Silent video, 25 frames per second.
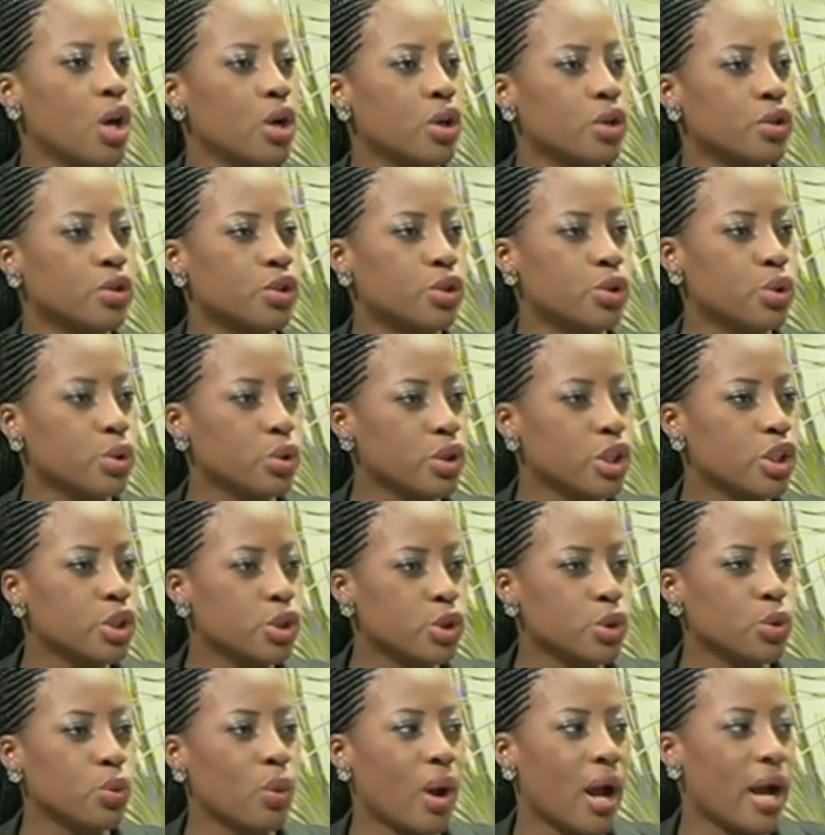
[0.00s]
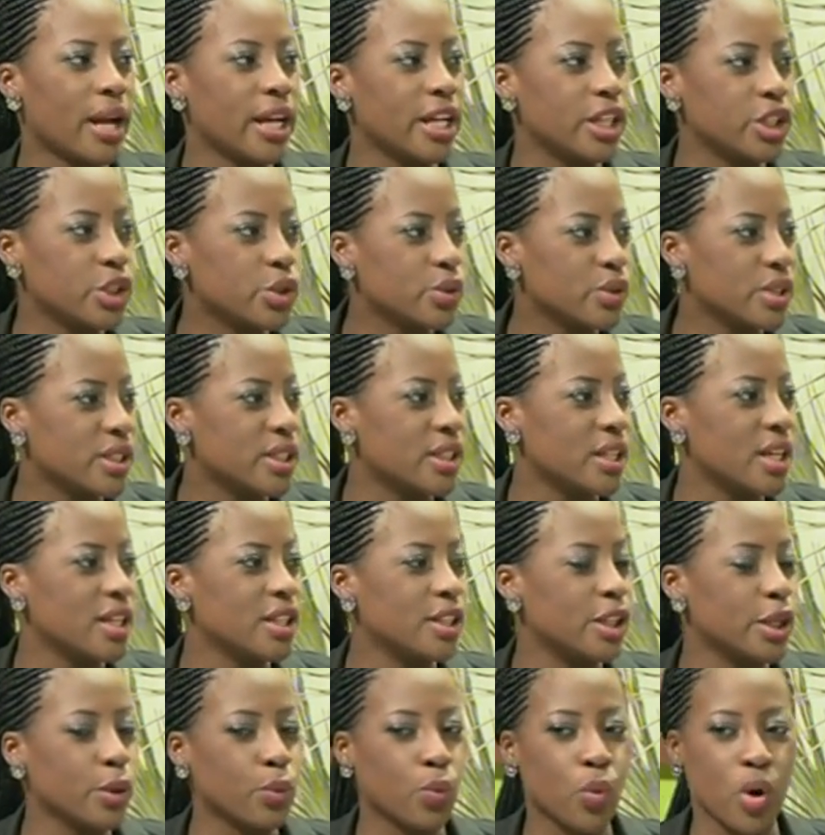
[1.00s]
students who are
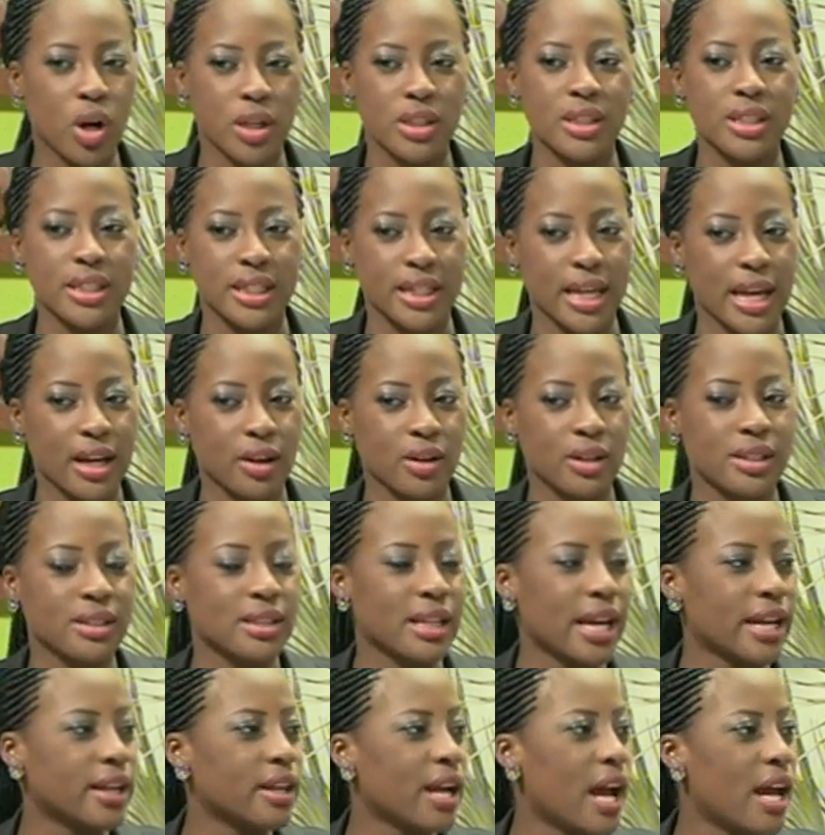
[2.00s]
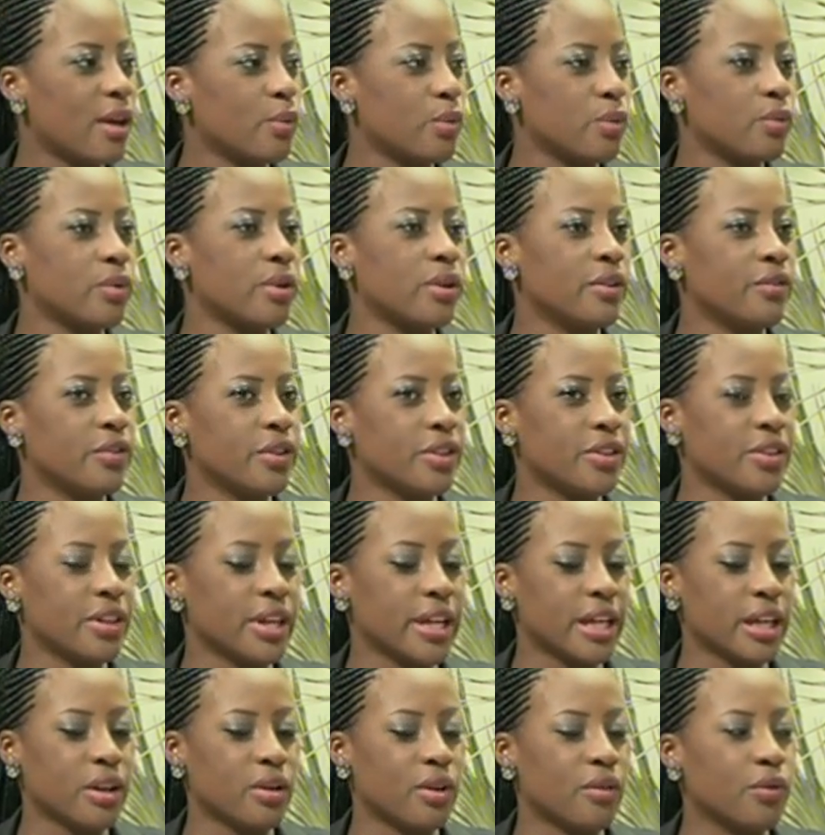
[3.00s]
interested, they want to get, because like uh, if you're
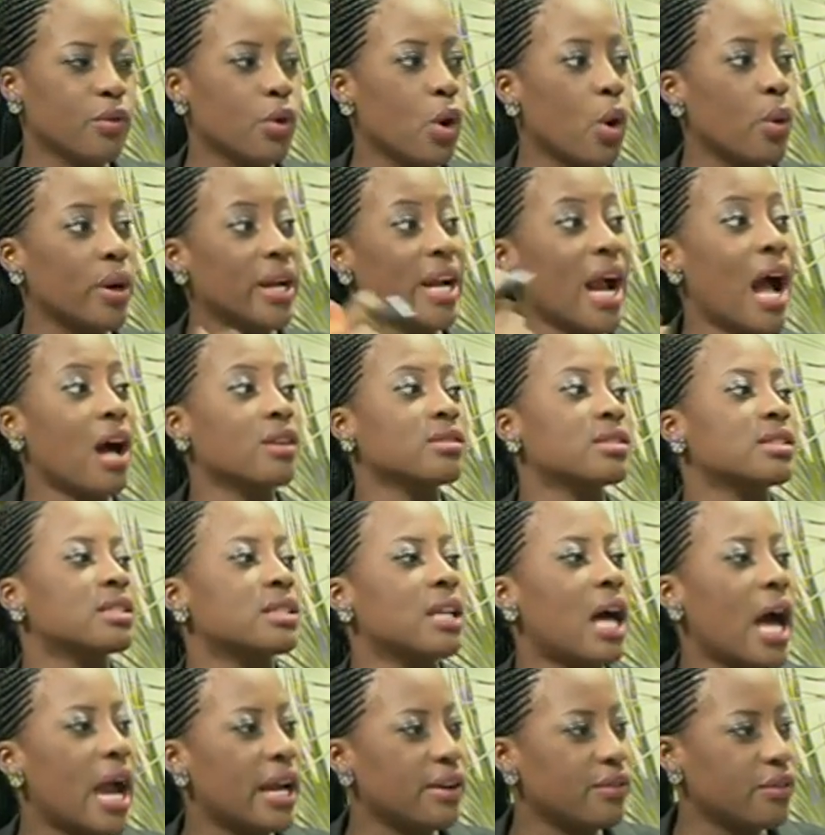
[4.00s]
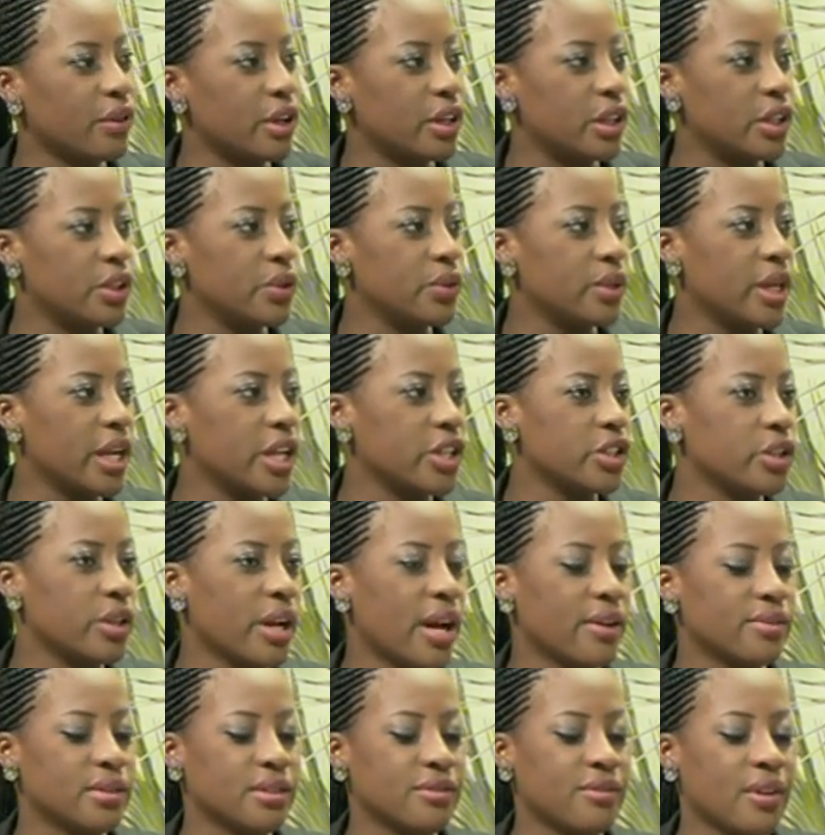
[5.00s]
thinking of going outside for an education, you
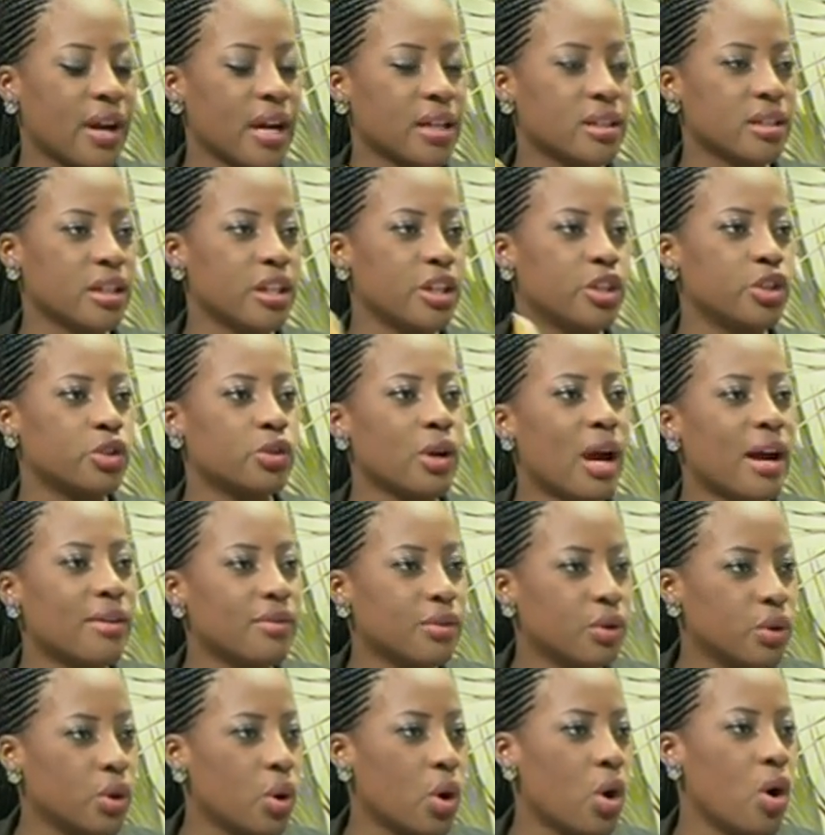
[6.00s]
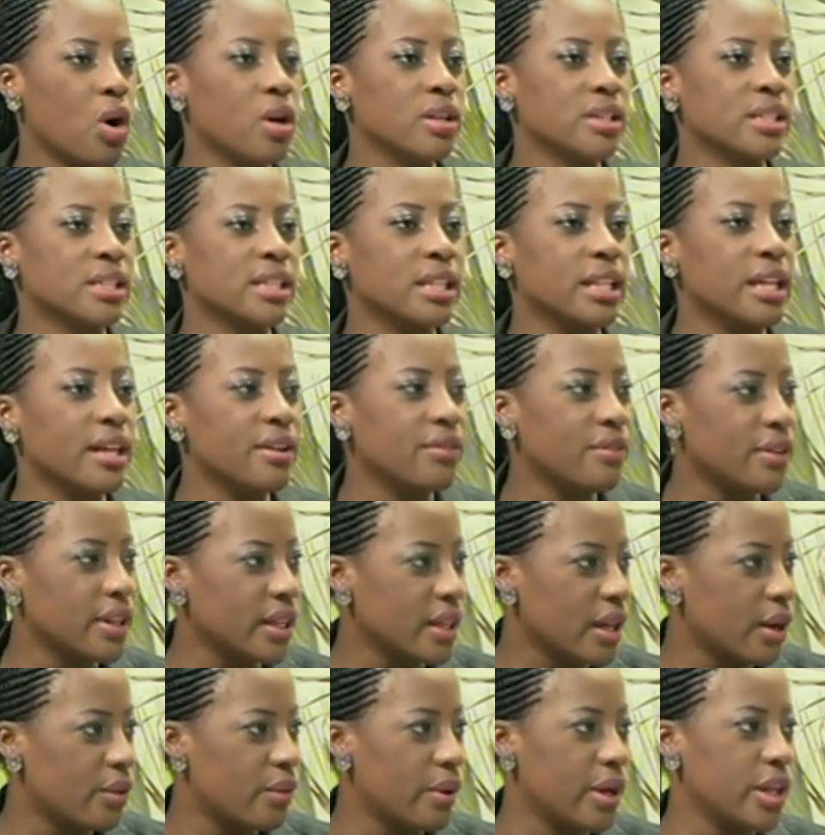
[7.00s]
have to factor in travel costs, yes.
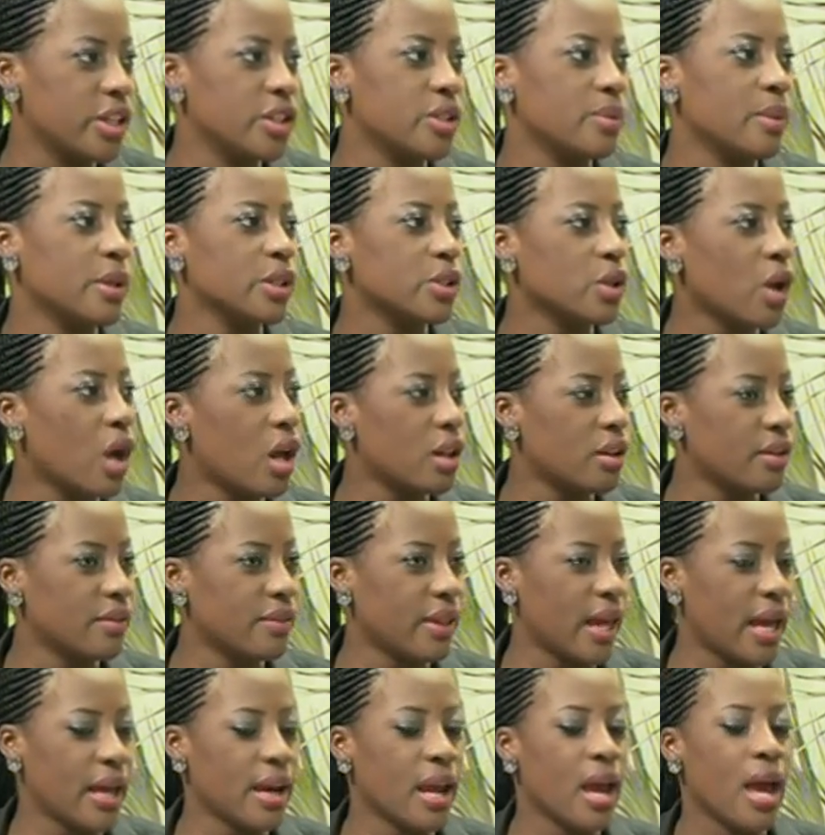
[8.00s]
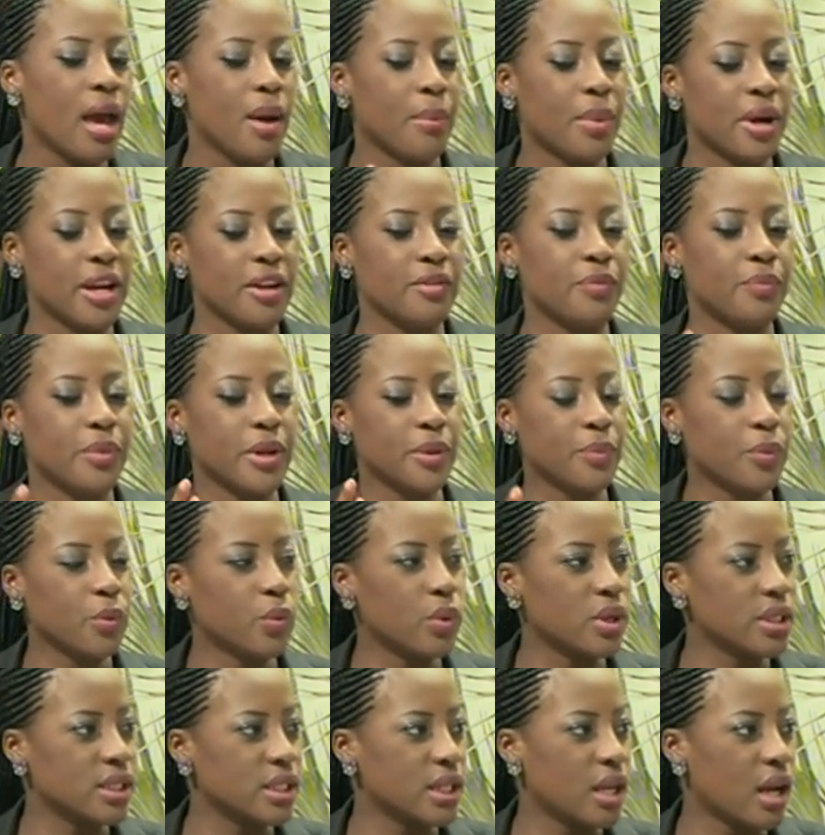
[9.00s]
living arrangements, yes. all of that. But if people
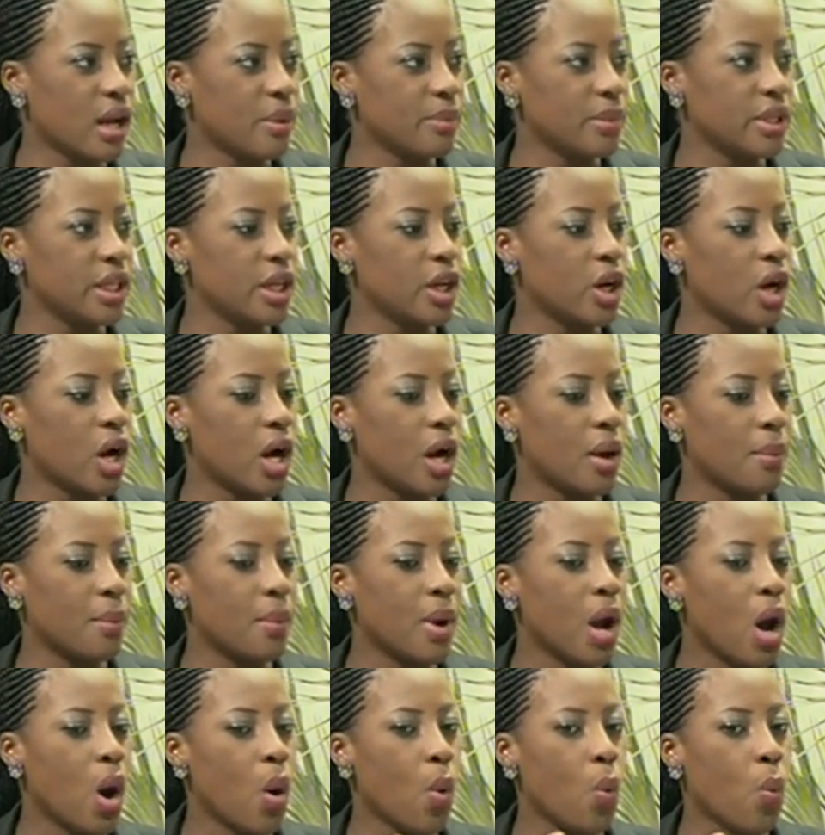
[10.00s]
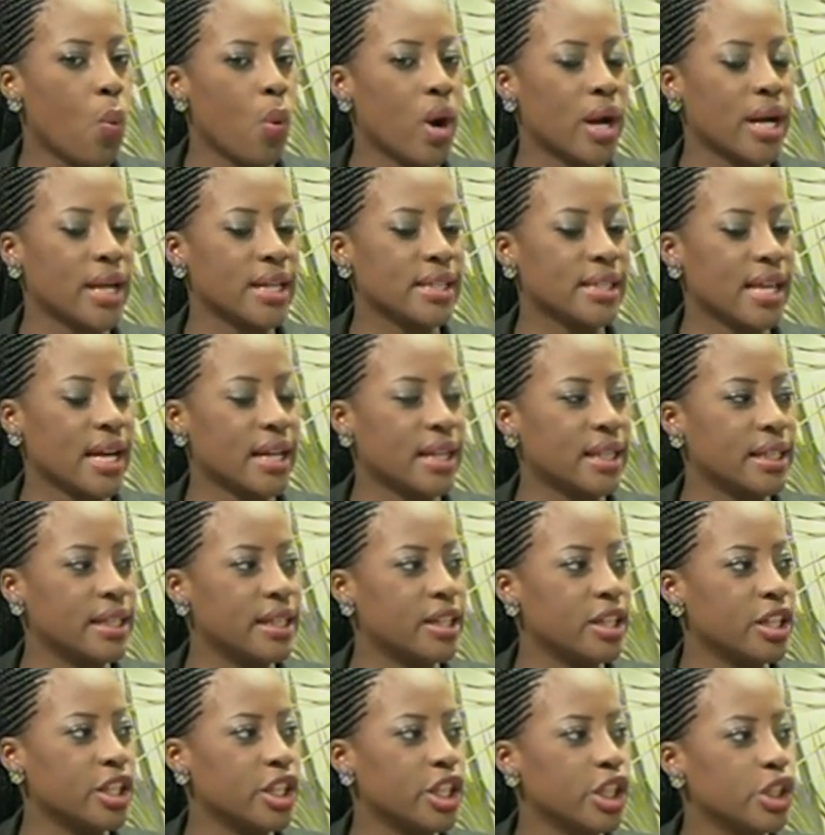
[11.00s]
want to come here, um, mm -hmm. what exactly
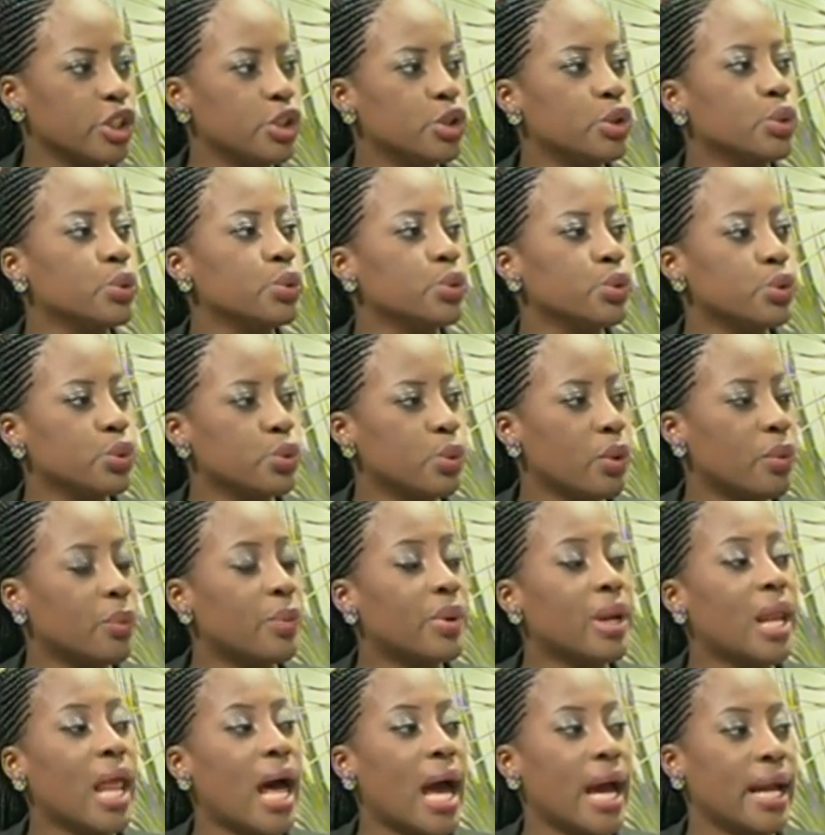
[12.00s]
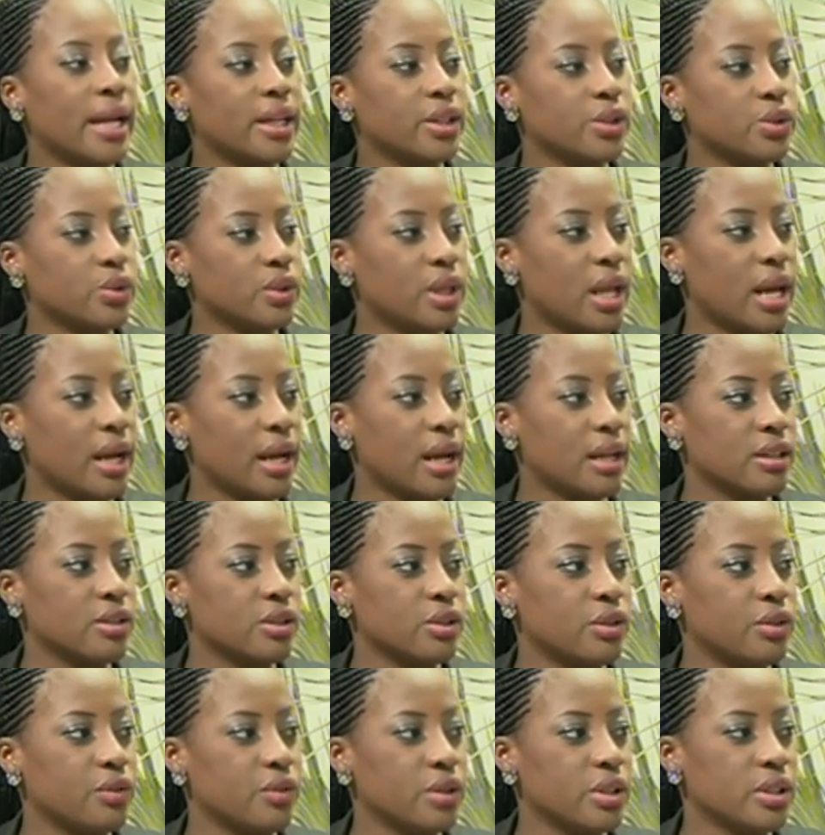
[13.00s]
can they do to apply to
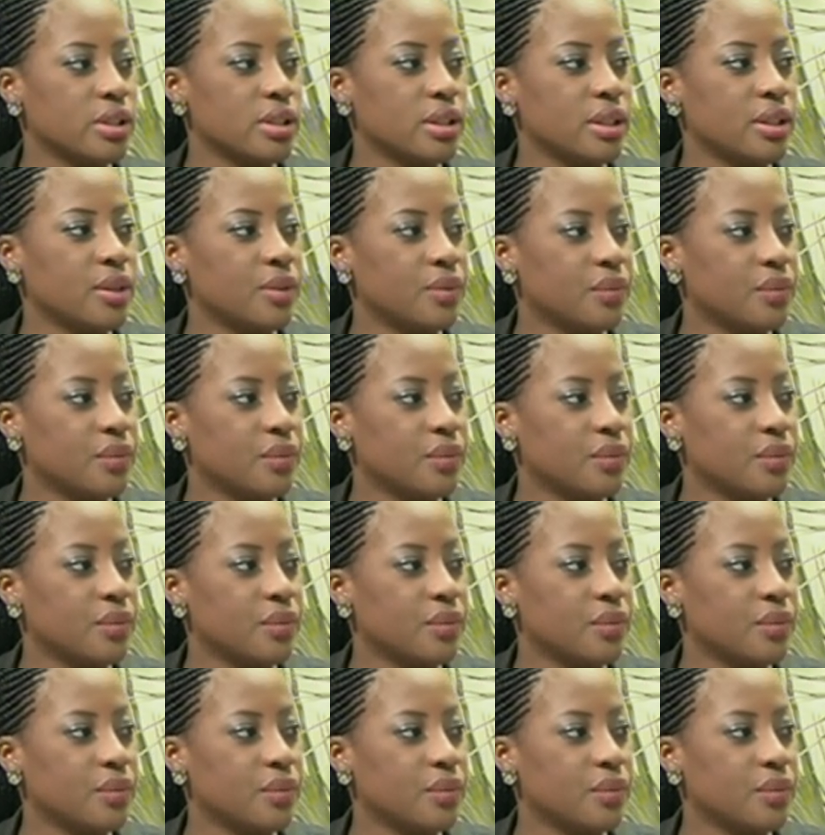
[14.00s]
Lancaster University?